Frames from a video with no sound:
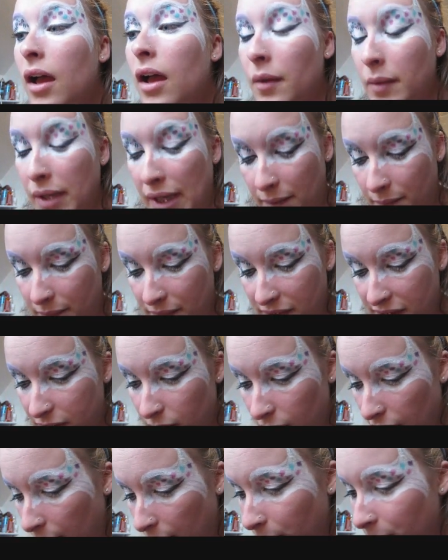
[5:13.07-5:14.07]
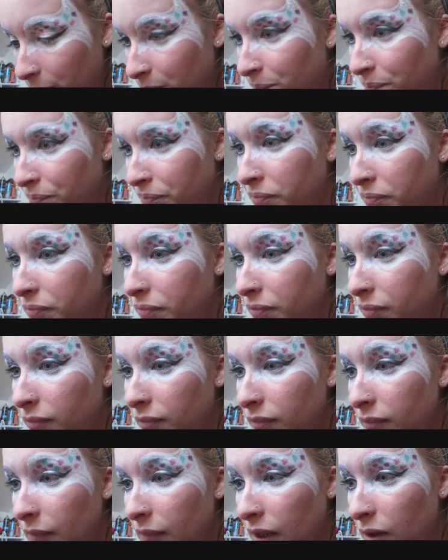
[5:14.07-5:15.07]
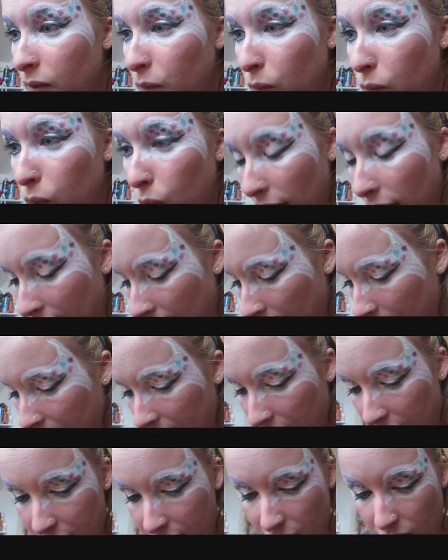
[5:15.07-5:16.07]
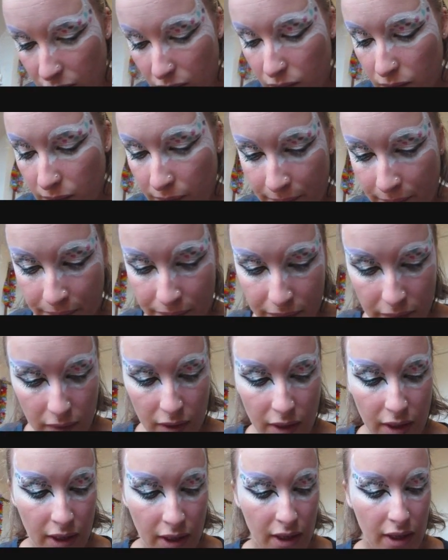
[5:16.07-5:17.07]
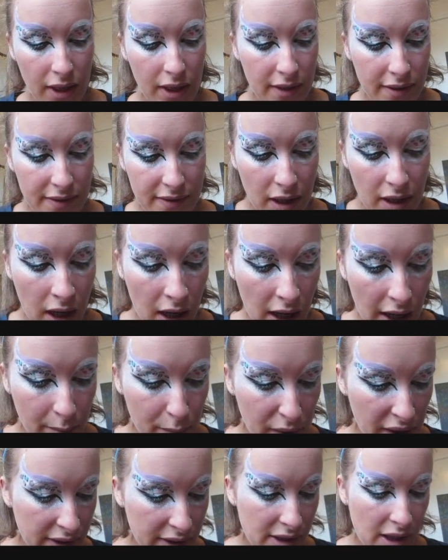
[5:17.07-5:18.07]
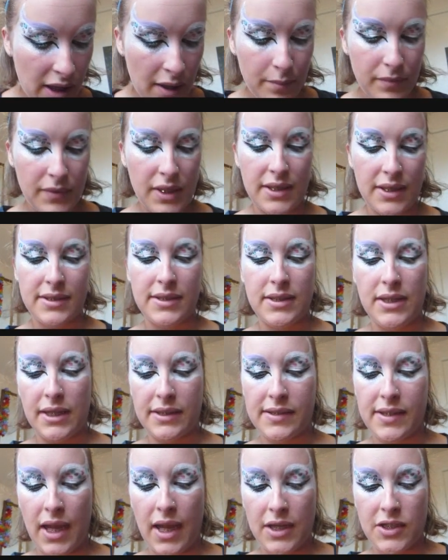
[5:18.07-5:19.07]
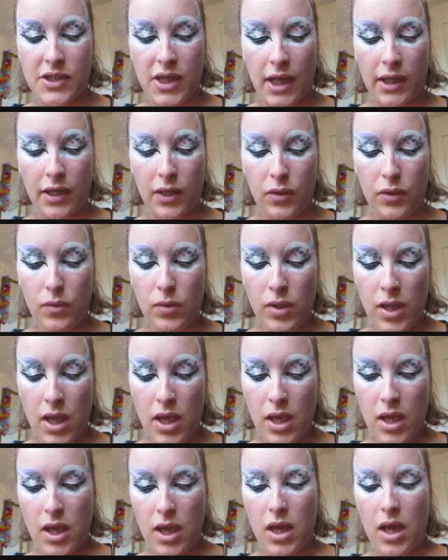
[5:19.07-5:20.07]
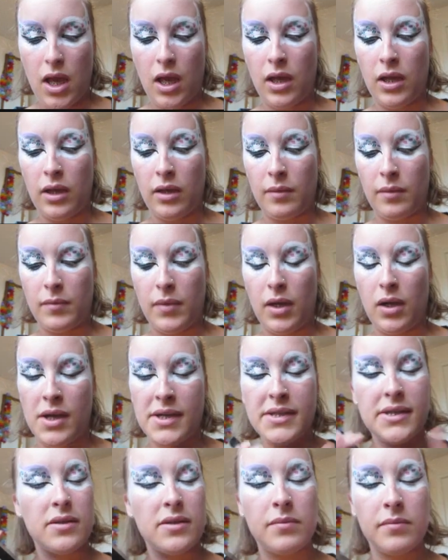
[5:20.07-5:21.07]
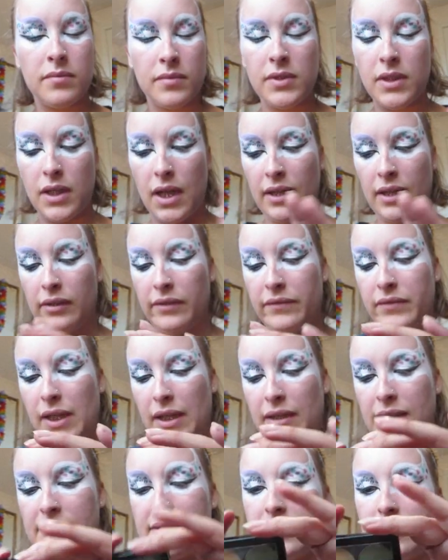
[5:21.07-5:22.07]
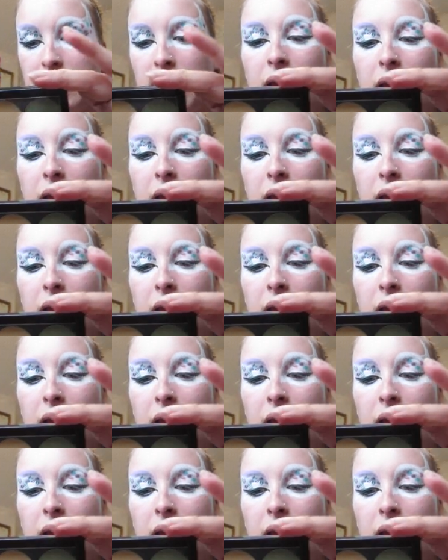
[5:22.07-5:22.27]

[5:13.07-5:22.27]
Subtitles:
Okay, so then what I'm going to do is I picked up this NYX eyeshadow. Awesome. I love NYX